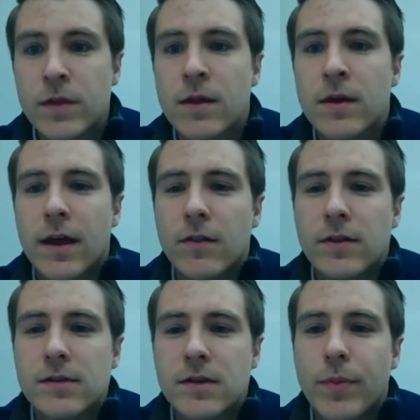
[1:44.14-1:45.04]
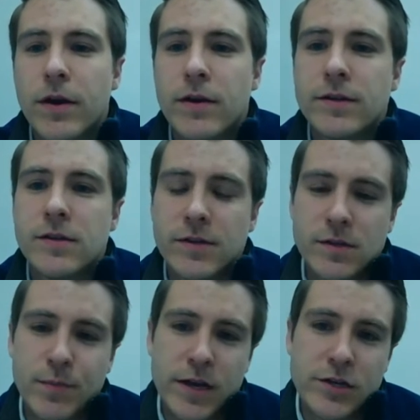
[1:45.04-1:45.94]
Now let's compare it to the
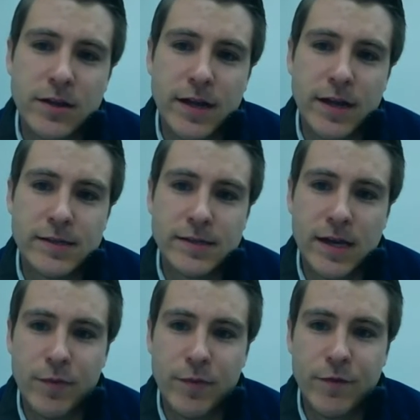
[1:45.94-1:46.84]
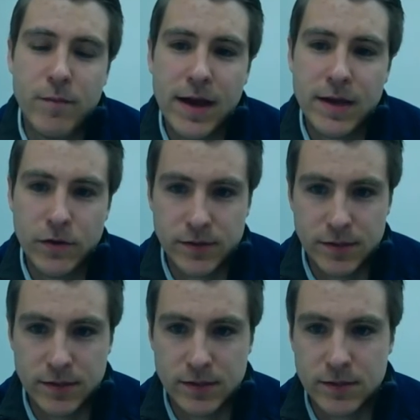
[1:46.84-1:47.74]
specialized type of
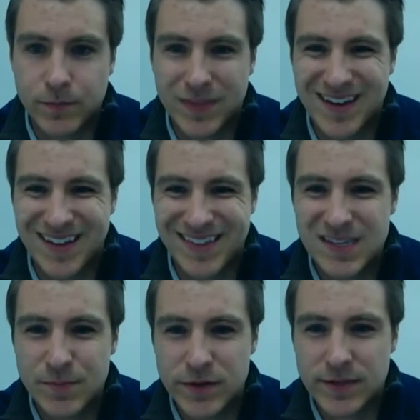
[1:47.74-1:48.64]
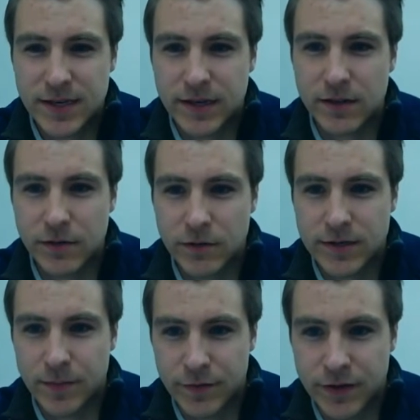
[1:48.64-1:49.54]
meiosis. This particular
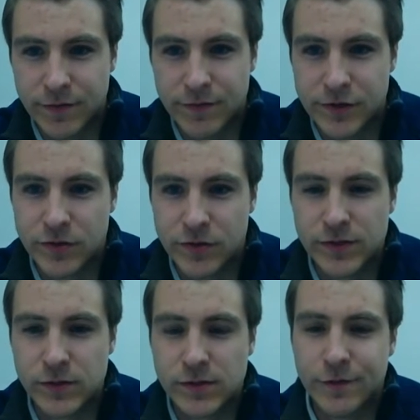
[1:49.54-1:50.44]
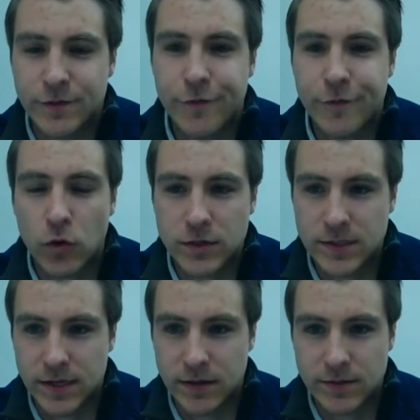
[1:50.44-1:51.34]
type of division results in 4
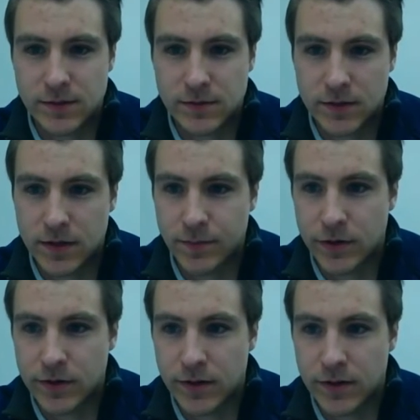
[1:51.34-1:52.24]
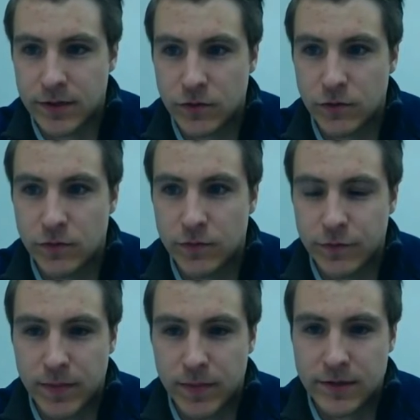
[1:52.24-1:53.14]
cells compared to the 2
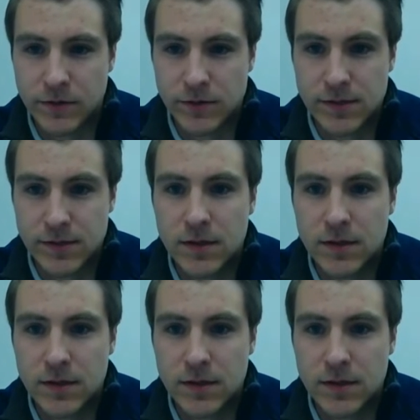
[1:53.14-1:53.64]
from mitosis.